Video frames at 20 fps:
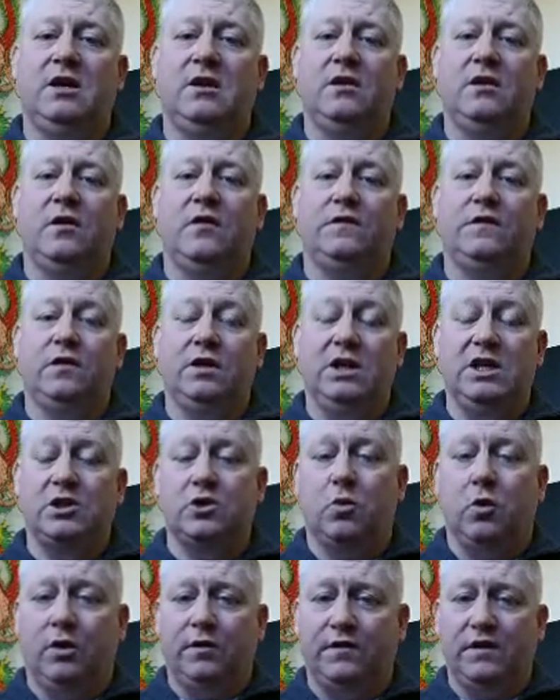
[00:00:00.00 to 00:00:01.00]
for each
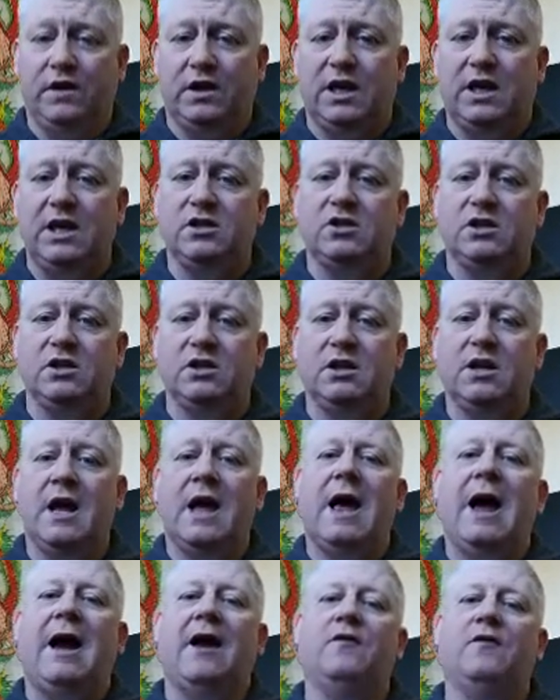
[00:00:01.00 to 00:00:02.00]
qualification,
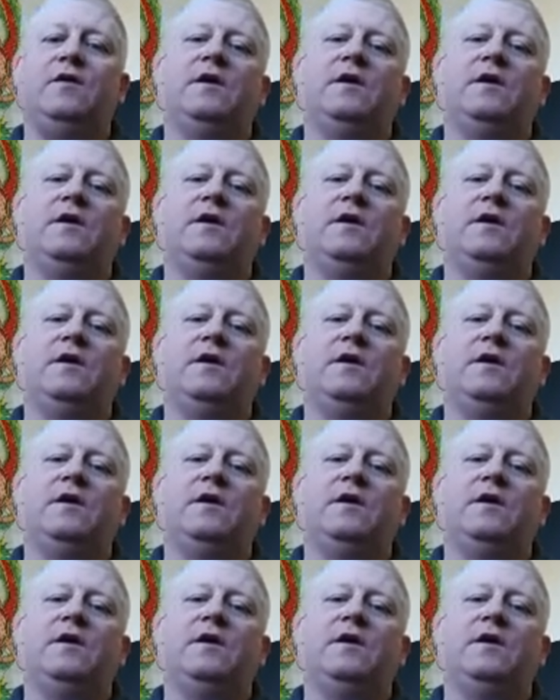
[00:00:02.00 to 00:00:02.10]
how they're